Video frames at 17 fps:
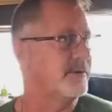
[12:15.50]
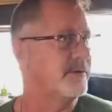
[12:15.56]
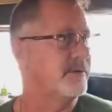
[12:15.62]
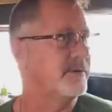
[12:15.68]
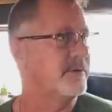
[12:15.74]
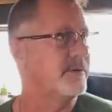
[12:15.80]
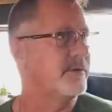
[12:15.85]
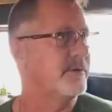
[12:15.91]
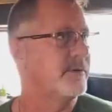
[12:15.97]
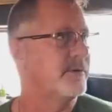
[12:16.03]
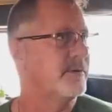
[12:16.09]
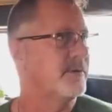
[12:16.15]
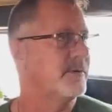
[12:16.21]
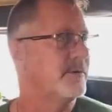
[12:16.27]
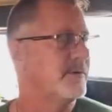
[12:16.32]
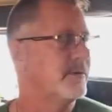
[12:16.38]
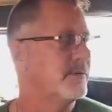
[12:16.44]

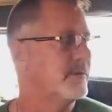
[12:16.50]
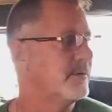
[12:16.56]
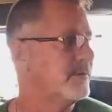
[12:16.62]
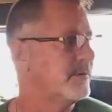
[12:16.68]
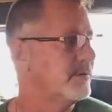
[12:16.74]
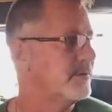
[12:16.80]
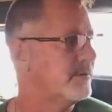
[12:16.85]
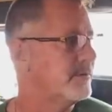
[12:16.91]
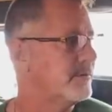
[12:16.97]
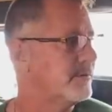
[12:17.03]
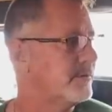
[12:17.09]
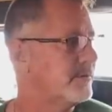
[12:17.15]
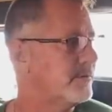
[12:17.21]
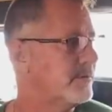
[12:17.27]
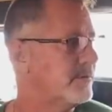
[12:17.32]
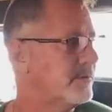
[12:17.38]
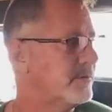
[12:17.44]

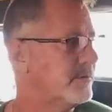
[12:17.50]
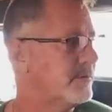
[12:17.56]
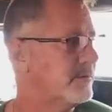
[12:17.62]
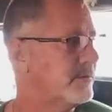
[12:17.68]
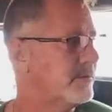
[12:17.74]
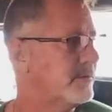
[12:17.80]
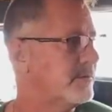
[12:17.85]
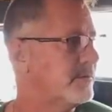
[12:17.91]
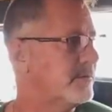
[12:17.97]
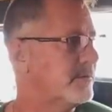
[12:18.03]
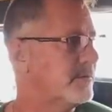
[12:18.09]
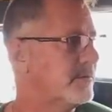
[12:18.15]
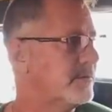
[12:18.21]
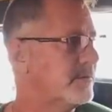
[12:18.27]
[no speech]